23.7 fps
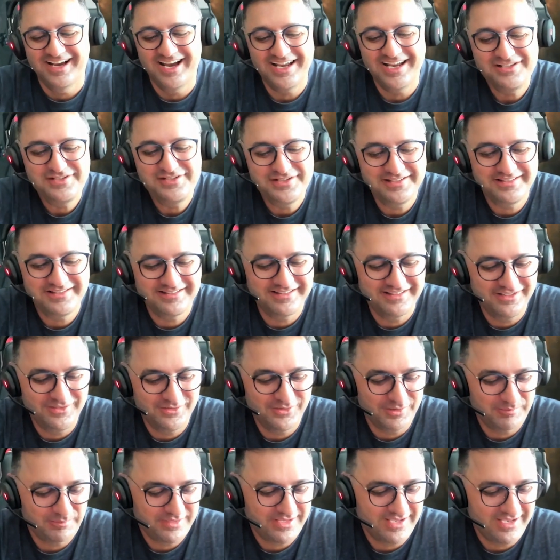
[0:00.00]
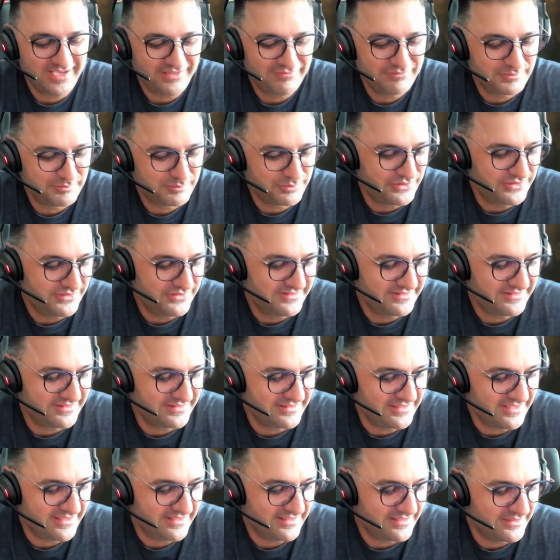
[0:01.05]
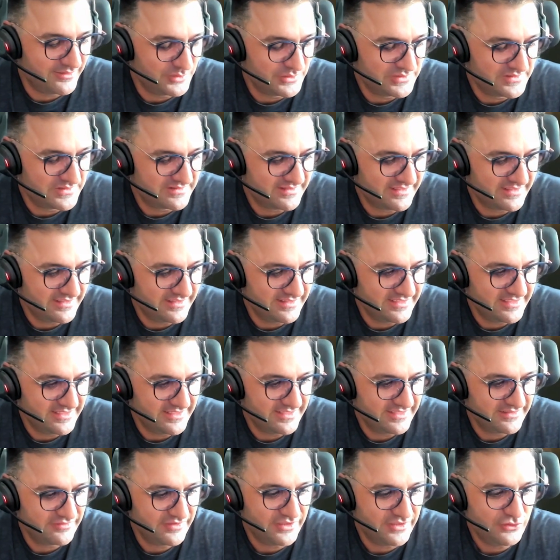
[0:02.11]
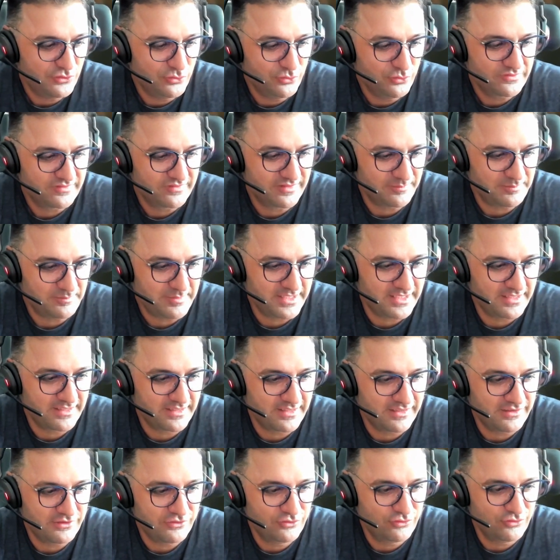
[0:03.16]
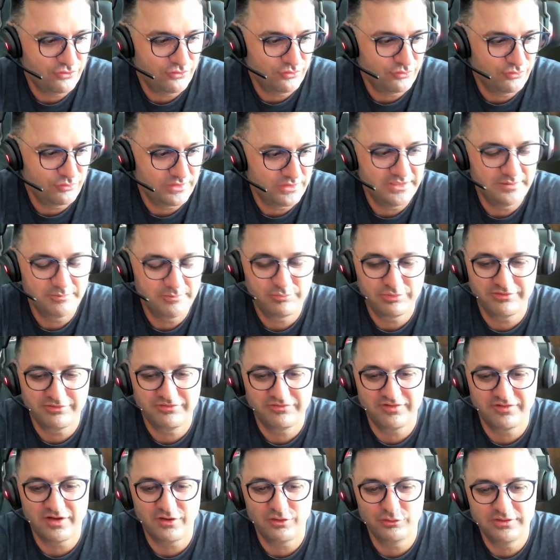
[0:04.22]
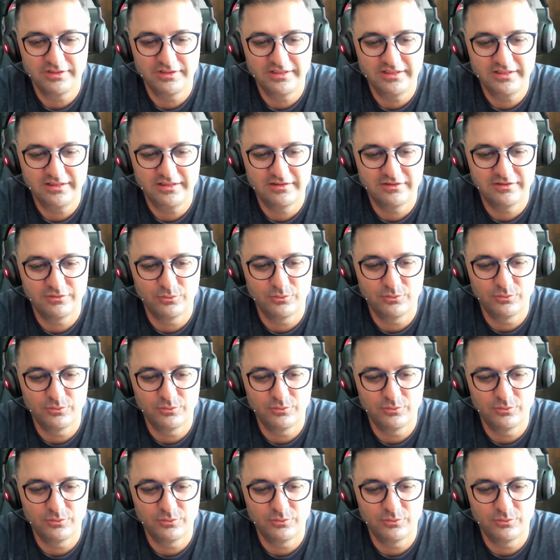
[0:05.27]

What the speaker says: I just, I'm kind of a person, I would say that if I do something, I do really profoundly.